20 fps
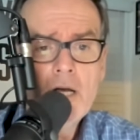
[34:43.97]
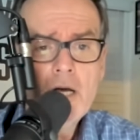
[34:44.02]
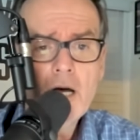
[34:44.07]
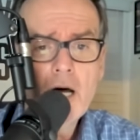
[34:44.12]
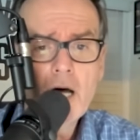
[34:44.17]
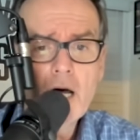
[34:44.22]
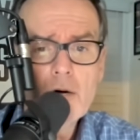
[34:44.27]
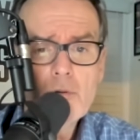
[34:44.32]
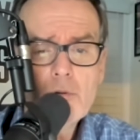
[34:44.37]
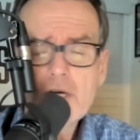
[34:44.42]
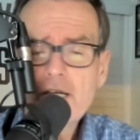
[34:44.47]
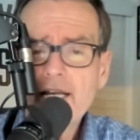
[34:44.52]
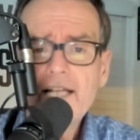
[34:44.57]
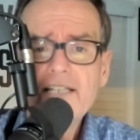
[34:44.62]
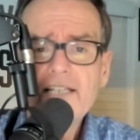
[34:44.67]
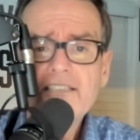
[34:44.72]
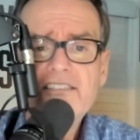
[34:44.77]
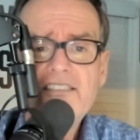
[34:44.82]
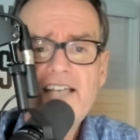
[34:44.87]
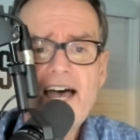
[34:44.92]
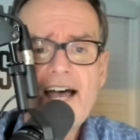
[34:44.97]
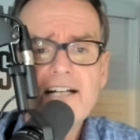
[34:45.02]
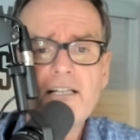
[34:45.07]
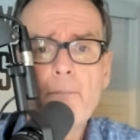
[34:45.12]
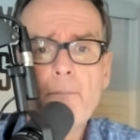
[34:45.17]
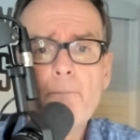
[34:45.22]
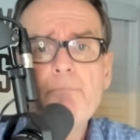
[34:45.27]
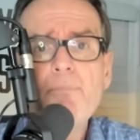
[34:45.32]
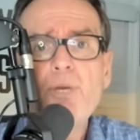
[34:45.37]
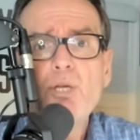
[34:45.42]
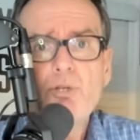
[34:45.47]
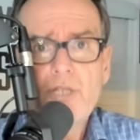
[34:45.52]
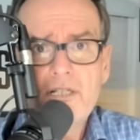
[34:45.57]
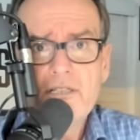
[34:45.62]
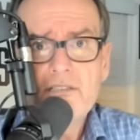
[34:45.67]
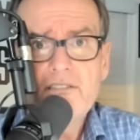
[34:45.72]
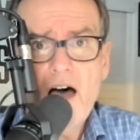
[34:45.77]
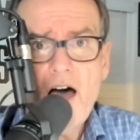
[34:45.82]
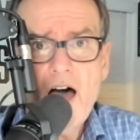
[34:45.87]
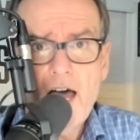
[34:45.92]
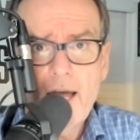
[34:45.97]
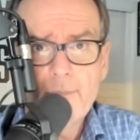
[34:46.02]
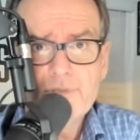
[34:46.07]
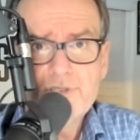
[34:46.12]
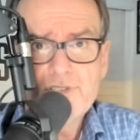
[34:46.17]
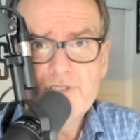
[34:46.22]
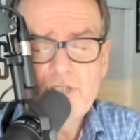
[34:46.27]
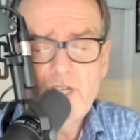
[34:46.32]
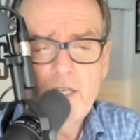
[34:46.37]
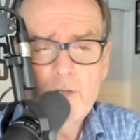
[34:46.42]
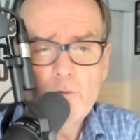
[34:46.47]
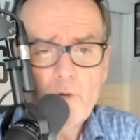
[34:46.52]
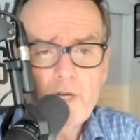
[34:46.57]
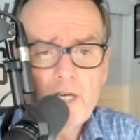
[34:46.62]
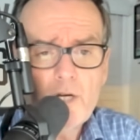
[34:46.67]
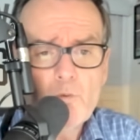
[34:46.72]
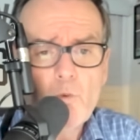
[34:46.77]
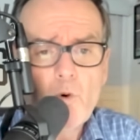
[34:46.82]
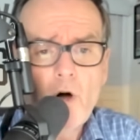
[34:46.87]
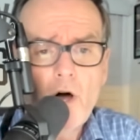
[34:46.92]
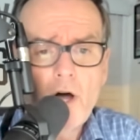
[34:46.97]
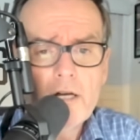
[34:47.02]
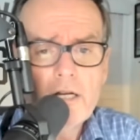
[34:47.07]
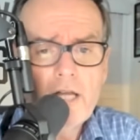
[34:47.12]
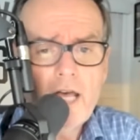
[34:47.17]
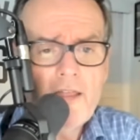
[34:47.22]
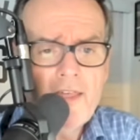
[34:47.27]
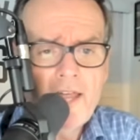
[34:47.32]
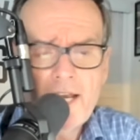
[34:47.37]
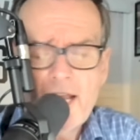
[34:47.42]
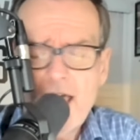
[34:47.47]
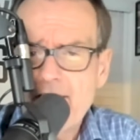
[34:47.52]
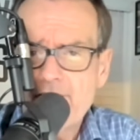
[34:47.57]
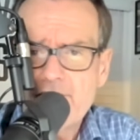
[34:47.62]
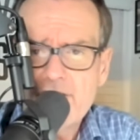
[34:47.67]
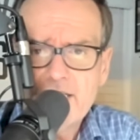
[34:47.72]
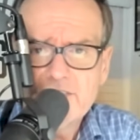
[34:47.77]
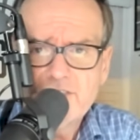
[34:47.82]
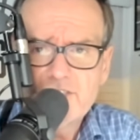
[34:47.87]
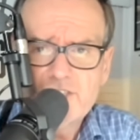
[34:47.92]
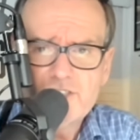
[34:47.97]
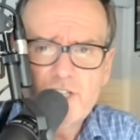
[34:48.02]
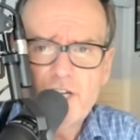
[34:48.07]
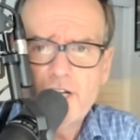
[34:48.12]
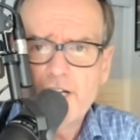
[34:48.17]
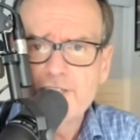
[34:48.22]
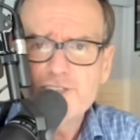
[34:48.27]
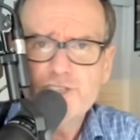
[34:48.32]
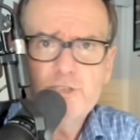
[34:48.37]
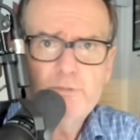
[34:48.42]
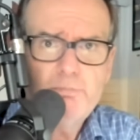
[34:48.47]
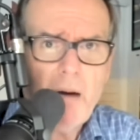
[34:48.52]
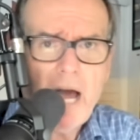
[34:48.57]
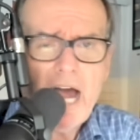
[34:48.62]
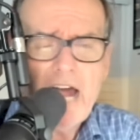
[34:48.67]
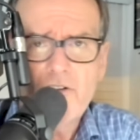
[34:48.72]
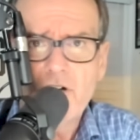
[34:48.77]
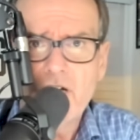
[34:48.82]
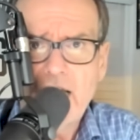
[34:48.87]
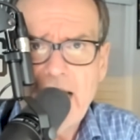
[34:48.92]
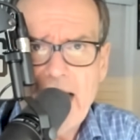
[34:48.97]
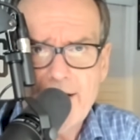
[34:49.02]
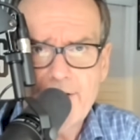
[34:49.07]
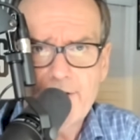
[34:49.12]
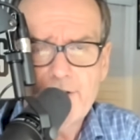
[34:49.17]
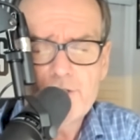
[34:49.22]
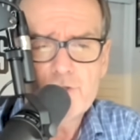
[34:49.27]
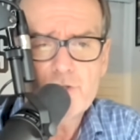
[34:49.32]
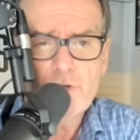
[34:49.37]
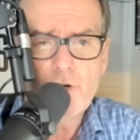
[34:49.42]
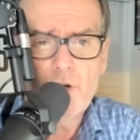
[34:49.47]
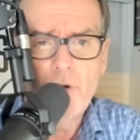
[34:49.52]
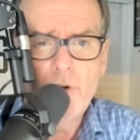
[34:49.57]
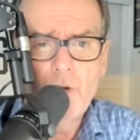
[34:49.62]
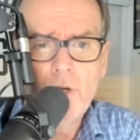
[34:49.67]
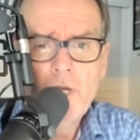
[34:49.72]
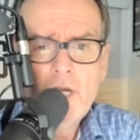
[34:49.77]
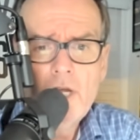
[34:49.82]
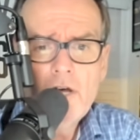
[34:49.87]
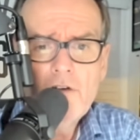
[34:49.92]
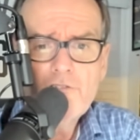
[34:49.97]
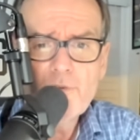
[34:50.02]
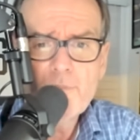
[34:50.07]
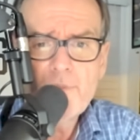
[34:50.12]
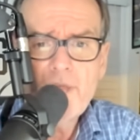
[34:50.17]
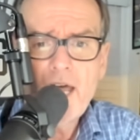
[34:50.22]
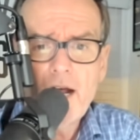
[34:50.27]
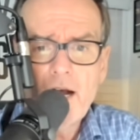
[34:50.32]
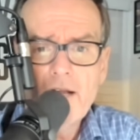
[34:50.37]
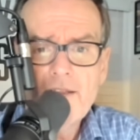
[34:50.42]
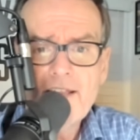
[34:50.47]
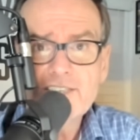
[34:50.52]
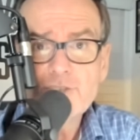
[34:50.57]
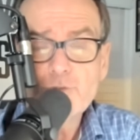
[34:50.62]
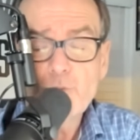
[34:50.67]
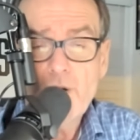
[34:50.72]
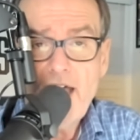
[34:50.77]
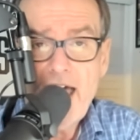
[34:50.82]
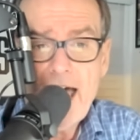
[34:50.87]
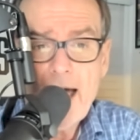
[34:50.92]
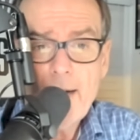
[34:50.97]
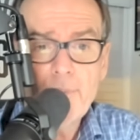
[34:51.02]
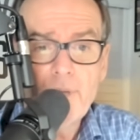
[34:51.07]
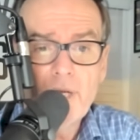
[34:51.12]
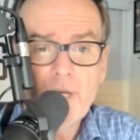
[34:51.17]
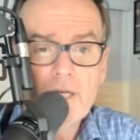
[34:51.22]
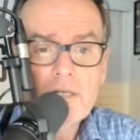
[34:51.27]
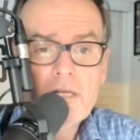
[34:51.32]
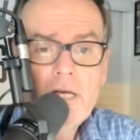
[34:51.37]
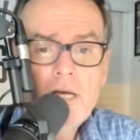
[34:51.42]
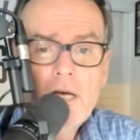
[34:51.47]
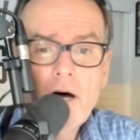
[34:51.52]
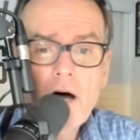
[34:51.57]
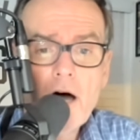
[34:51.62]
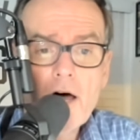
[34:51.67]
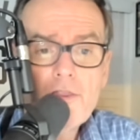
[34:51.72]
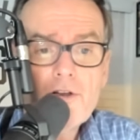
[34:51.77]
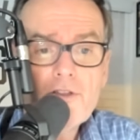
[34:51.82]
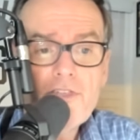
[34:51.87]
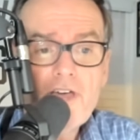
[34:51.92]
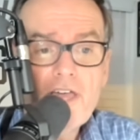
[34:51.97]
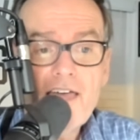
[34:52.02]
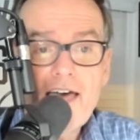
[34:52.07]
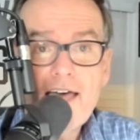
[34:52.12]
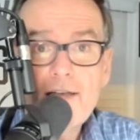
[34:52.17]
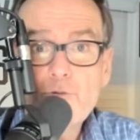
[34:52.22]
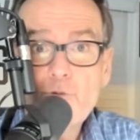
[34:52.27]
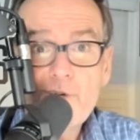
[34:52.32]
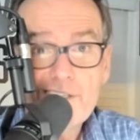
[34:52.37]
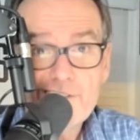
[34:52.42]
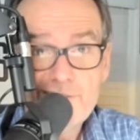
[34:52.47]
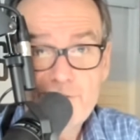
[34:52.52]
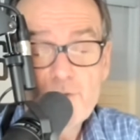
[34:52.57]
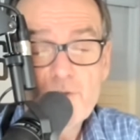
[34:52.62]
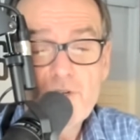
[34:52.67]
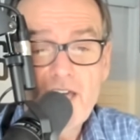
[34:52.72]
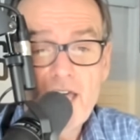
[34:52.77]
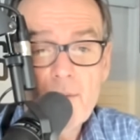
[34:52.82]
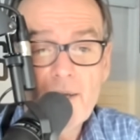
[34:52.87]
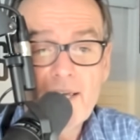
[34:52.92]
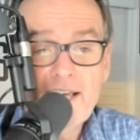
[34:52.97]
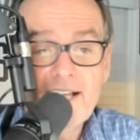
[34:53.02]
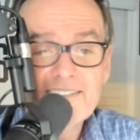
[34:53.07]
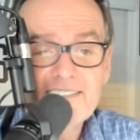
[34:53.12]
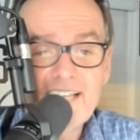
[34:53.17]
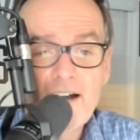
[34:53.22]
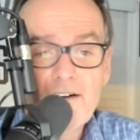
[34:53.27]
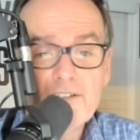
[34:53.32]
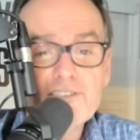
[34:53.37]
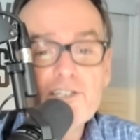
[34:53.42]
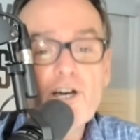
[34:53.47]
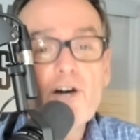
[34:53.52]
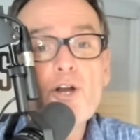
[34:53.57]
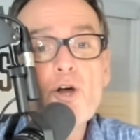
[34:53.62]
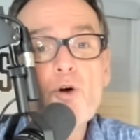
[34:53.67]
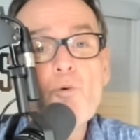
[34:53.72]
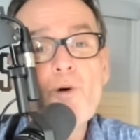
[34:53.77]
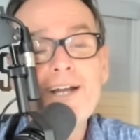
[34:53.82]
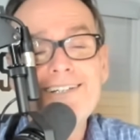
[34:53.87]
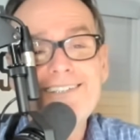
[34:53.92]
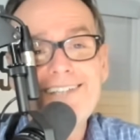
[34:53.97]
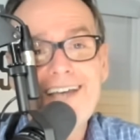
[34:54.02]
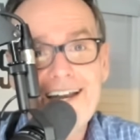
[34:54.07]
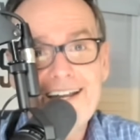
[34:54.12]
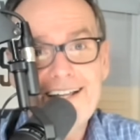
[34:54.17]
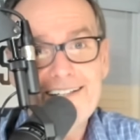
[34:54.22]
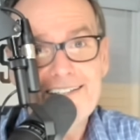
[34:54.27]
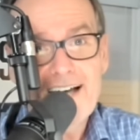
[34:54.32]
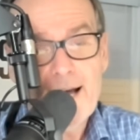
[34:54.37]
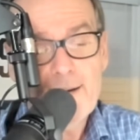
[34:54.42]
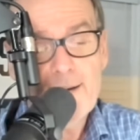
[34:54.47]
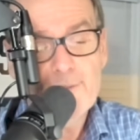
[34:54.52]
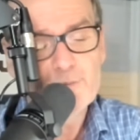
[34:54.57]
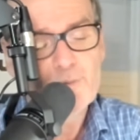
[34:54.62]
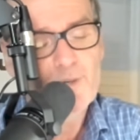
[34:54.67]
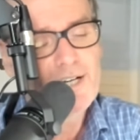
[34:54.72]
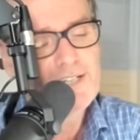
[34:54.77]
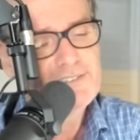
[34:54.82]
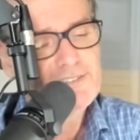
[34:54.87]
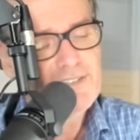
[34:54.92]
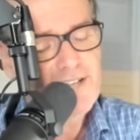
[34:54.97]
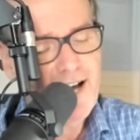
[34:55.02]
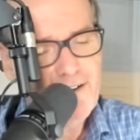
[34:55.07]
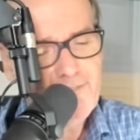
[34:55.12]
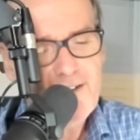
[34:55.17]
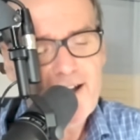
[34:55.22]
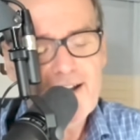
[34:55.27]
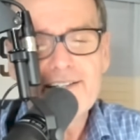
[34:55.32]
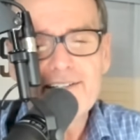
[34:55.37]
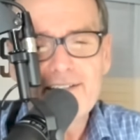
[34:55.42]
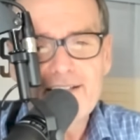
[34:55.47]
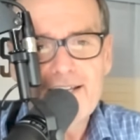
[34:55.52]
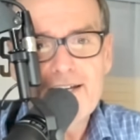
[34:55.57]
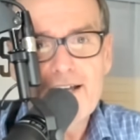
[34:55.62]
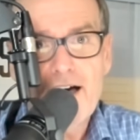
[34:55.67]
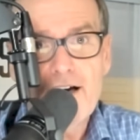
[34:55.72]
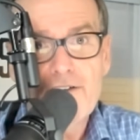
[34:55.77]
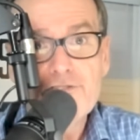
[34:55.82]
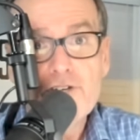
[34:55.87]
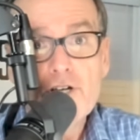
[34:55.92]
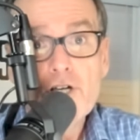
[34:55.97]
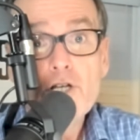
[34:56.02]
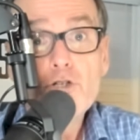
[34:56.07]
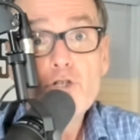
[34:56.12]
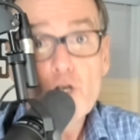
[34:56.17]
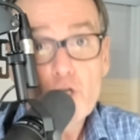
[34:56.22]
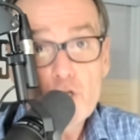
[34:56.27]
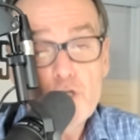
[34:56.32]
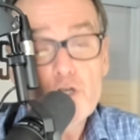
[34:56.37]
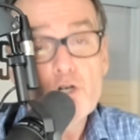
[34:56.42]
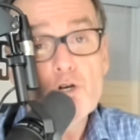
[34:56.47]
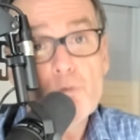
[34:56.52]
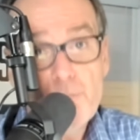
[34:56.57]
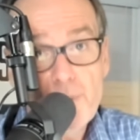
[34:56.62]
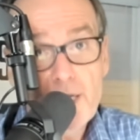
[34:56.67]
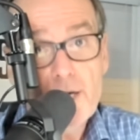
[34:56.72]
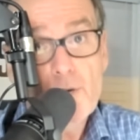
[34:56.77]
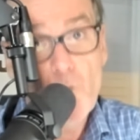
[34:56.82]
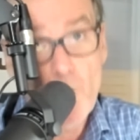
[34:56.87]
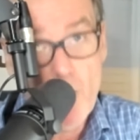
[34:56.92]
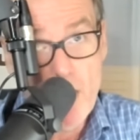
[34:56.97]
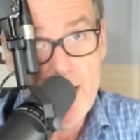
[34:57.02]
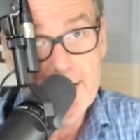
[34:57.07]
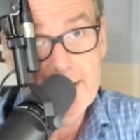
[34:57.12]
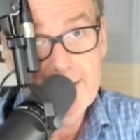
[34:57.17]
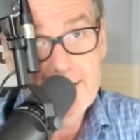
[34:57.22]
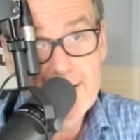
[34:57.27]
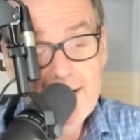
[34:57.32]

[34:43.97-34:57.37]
We're going to get sacked a million times in week one, and then everything's just going to spiral out of control from there. And that's what happened, other than that week two game against Arizona, when Danny Dimes was, ironically enough, the QB1.